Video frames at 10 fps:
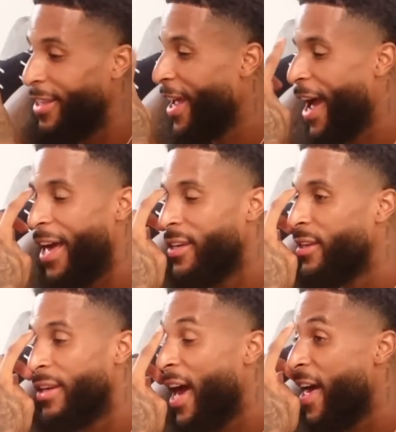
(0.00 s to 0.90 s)
like I
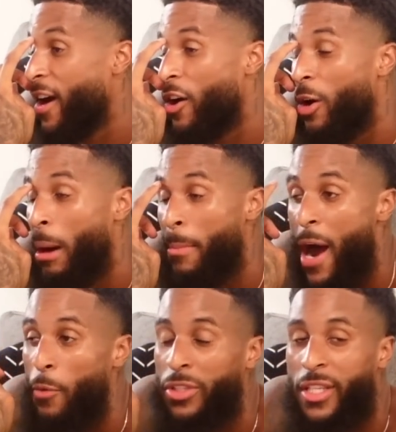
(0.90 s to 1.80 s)
did not at all. My
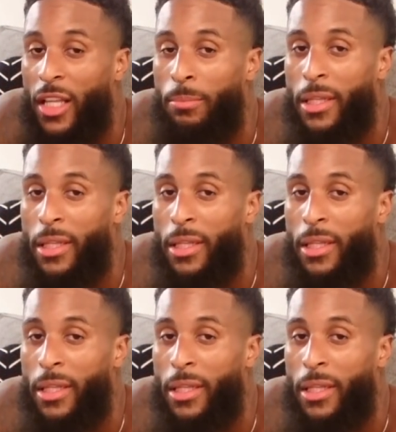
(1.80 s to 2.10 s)
mom was telling